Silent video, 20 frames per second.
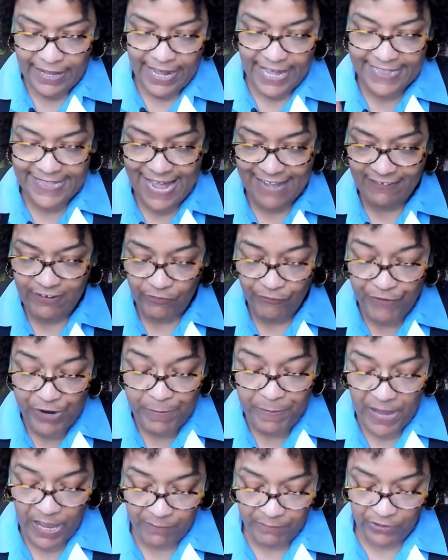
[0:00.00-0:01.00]
And that's a
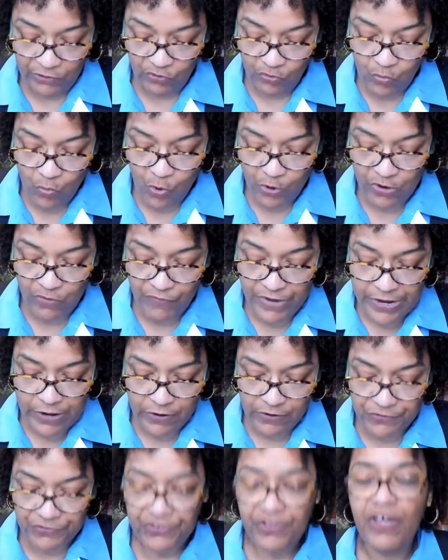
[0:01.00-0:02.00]
repayment toward
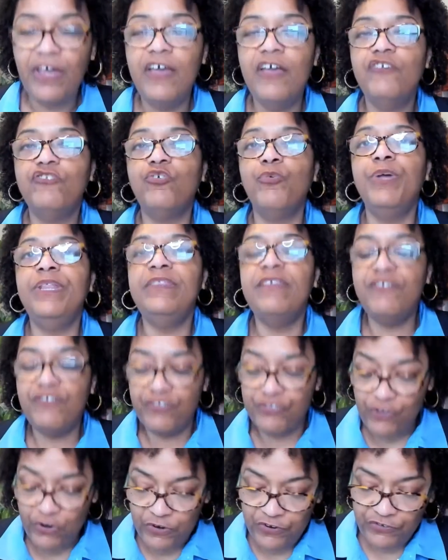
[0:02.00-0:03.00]
arrears. So in this
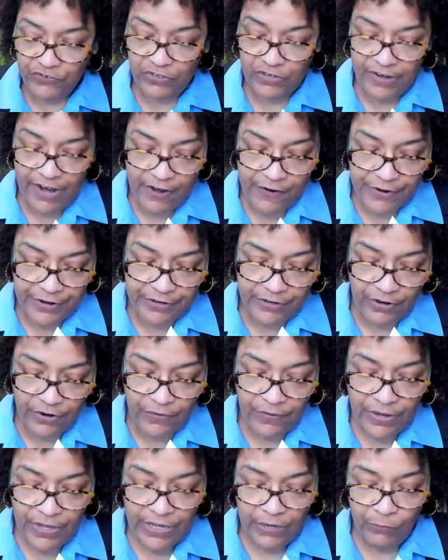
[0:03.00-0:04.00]
third scenario,
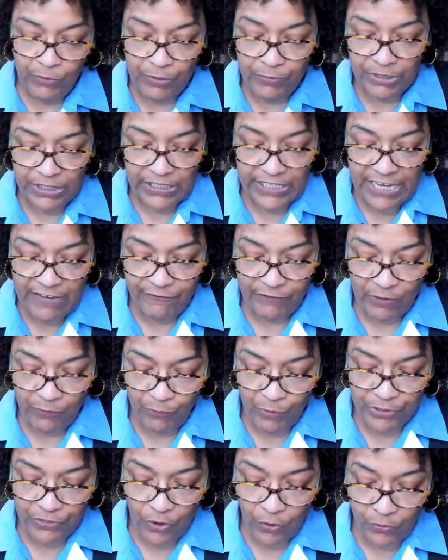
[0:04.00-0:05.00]
we would leave him
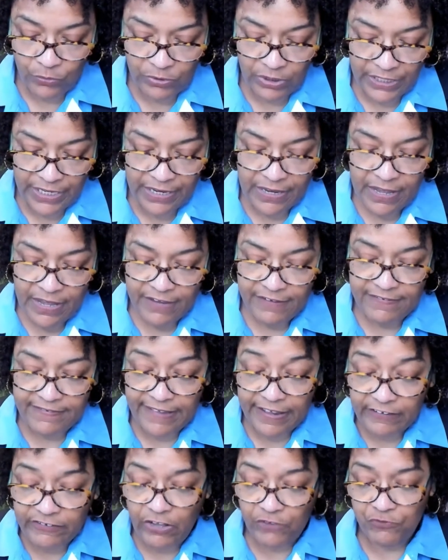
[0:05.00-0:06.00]
with only
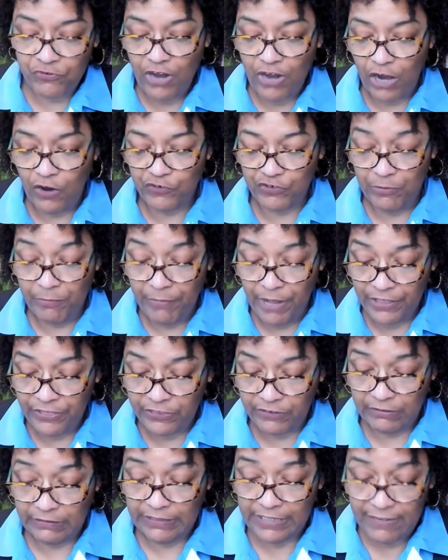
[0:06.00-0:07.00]
six hundred dollars a month
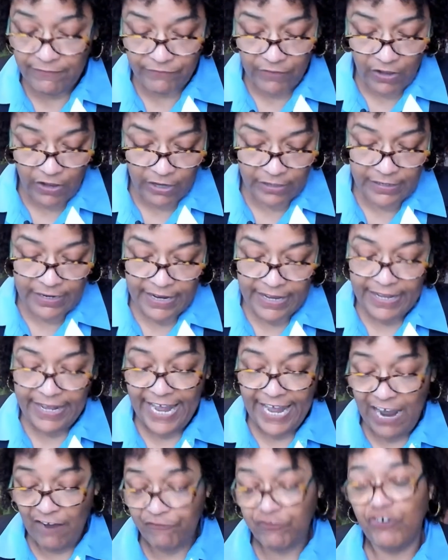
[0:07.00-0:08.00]
to live on
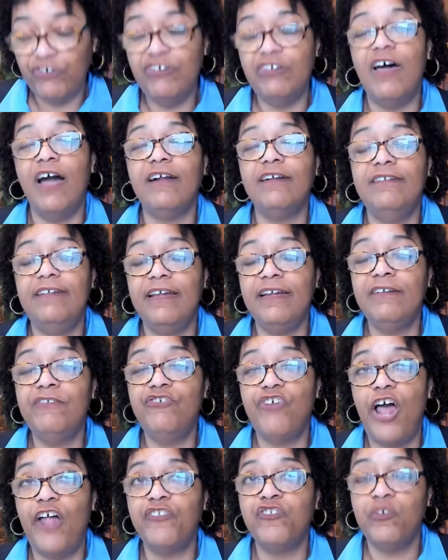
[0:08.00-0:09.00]
after deducting
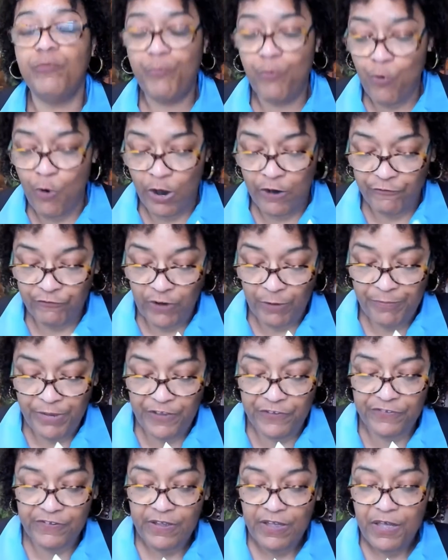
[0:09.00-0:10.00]
child support from
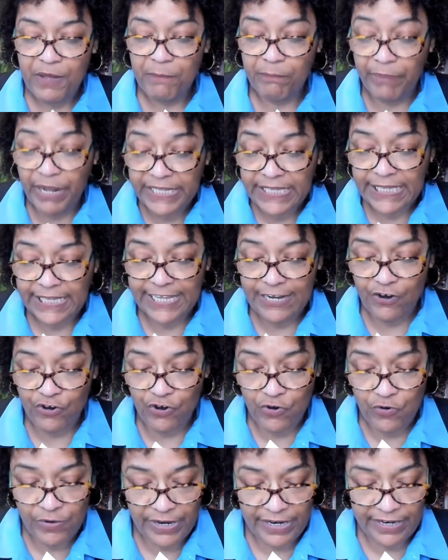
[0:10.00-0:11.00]
his monthly
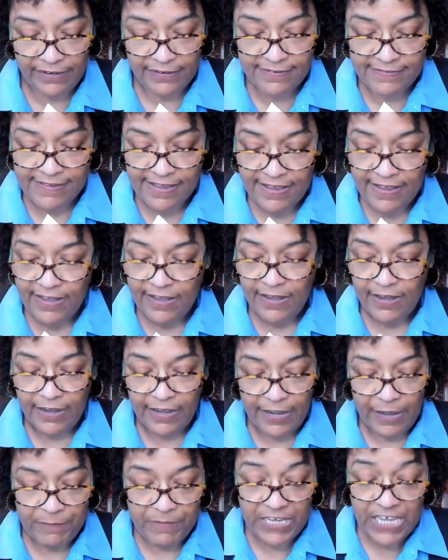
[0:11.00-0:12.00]
earnings.
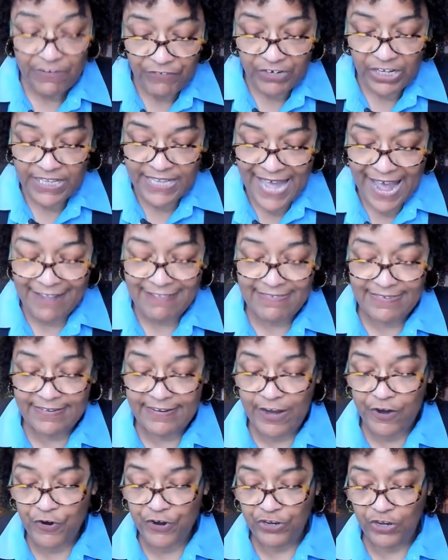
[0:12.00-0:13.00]
Um, even in that
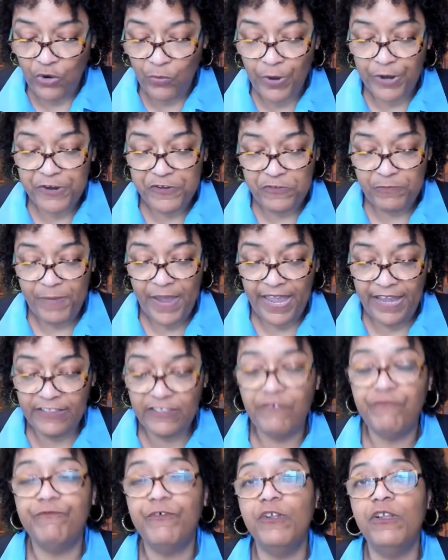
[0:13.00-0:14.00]
scenario where he's paying
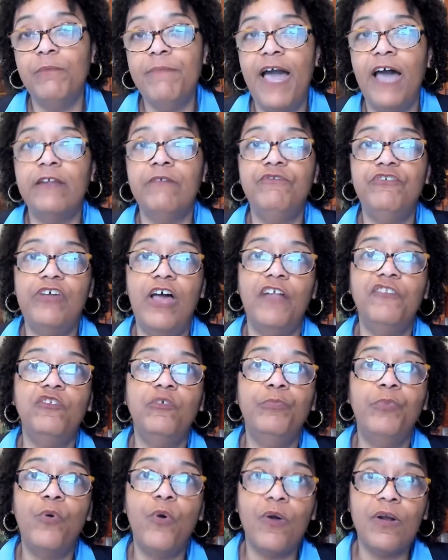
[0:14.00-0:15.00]
the full amount of child
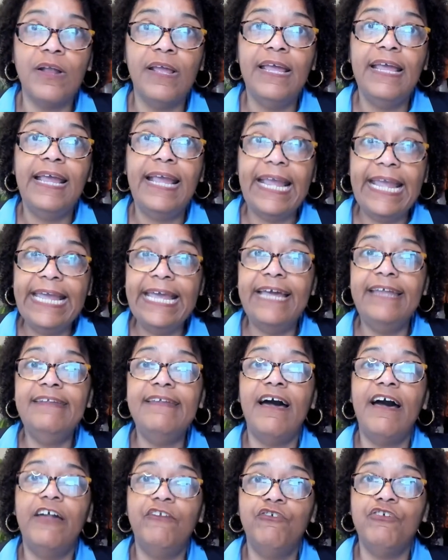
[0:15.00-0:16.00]
support and
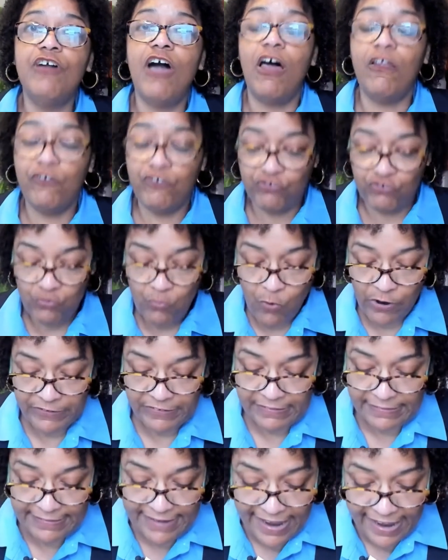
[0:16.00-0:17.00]
one hundred dollars
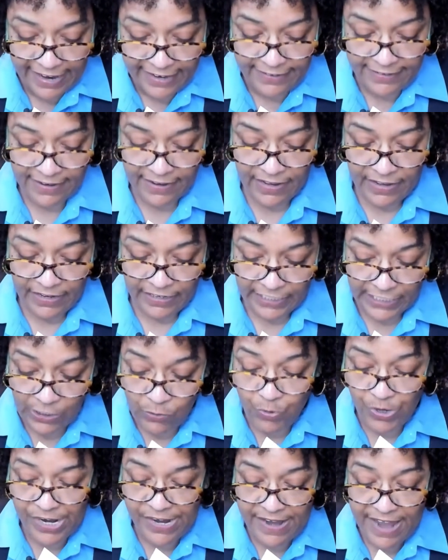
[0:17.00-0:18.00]
towards debt,
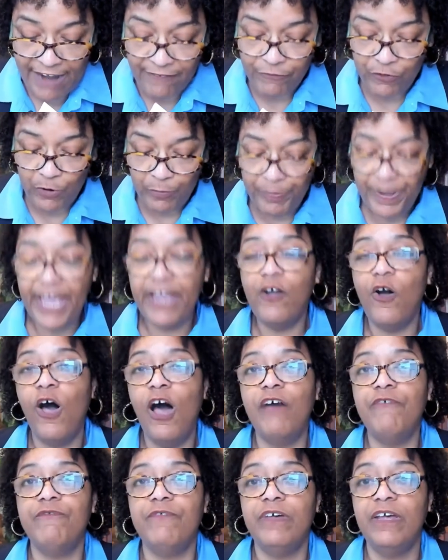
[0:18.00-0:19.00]
he would never pay
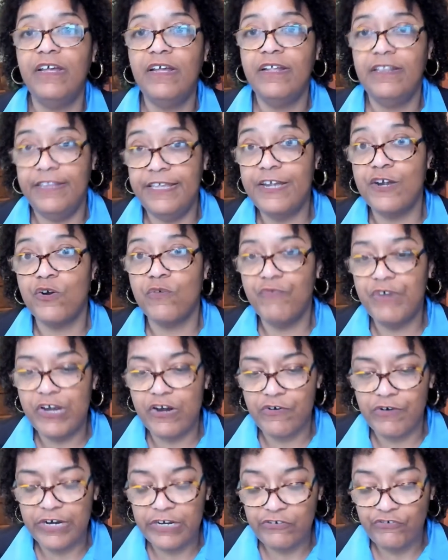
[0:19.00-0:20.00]
off the
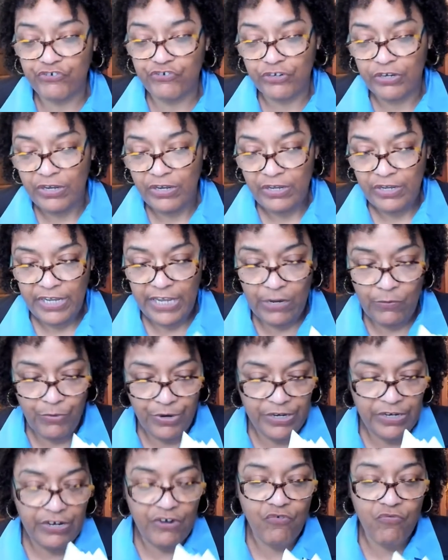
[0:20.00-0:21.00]
arrearage. It
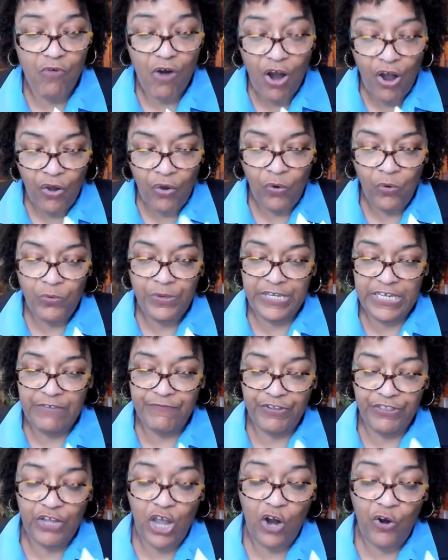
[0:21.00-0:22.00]
would grow
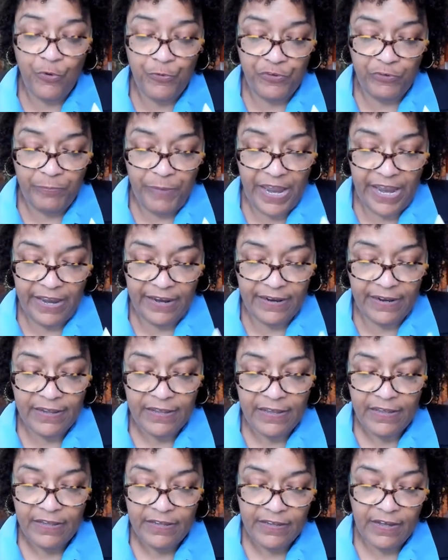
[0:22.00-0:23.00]
even though he's paying
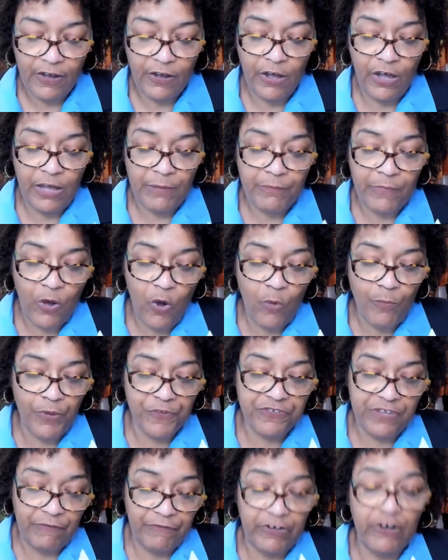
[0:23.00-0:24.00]
um,
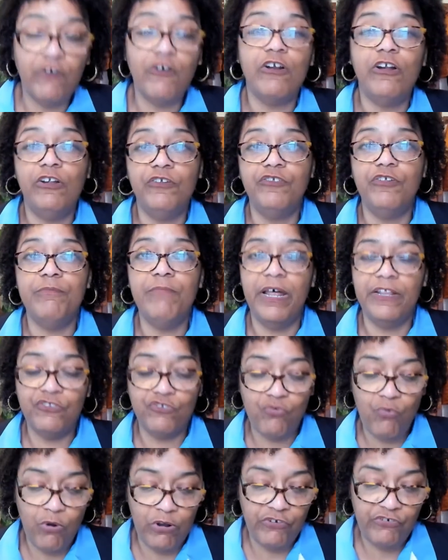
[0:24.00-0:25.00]
almost seven hundred dollars a
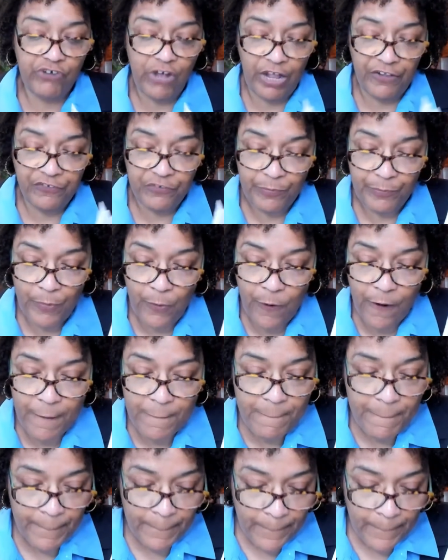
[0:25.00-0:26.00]
month toward child support.